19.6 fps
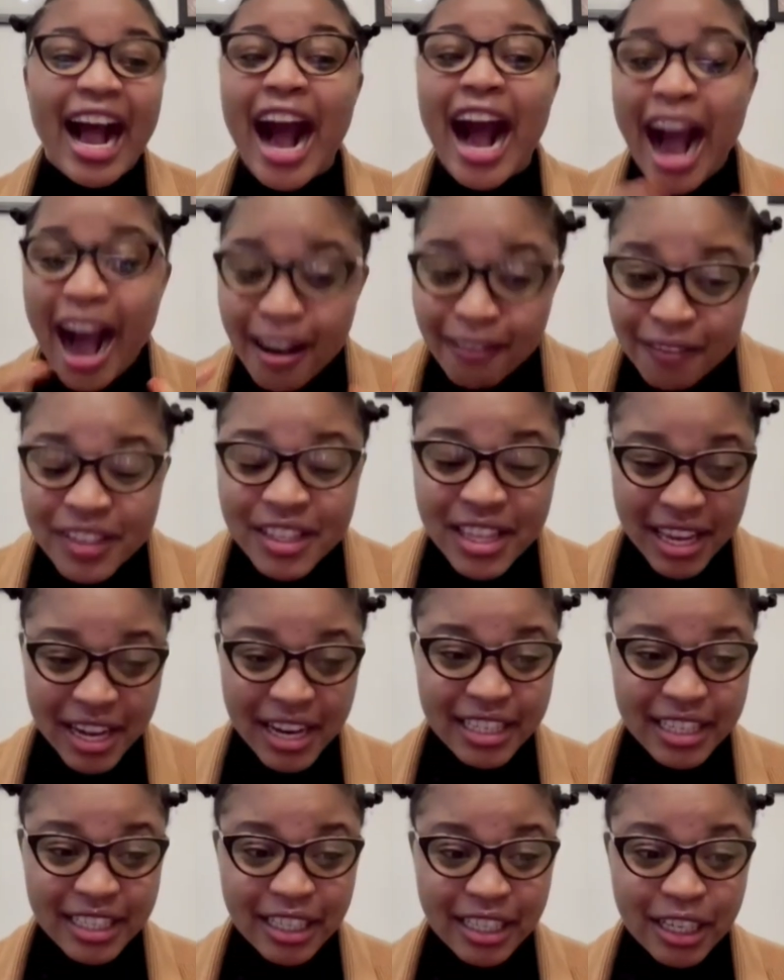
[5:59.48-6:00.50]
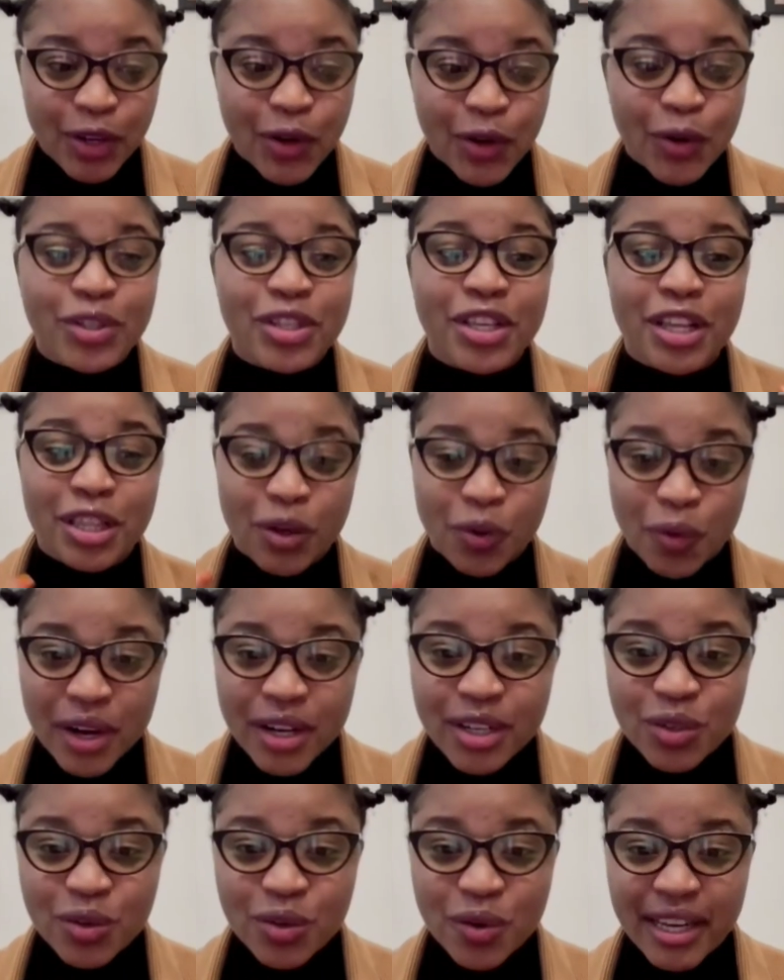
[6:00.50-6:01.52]
have the idea because they're the
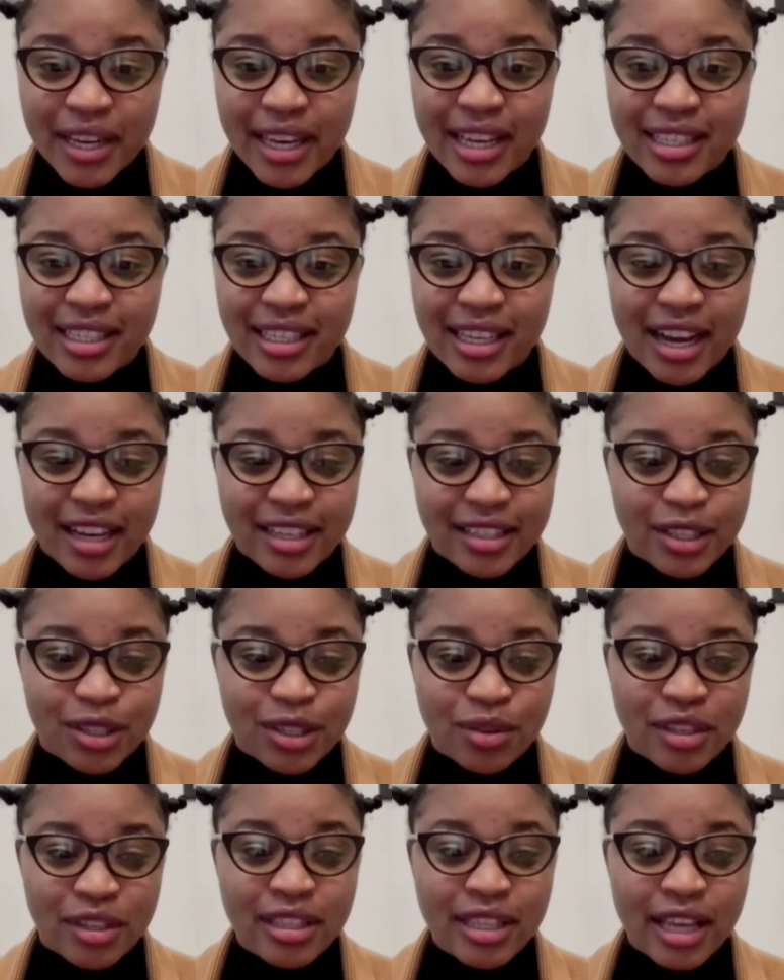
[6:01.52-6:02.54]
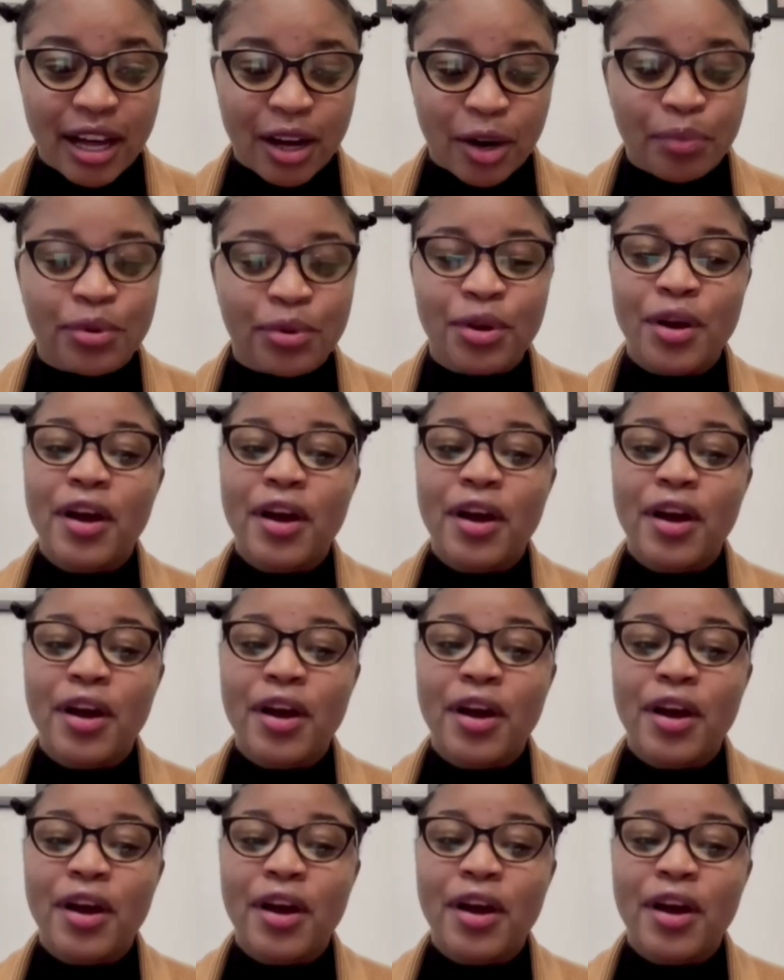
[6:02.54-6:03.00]
ones who are getting access to this help.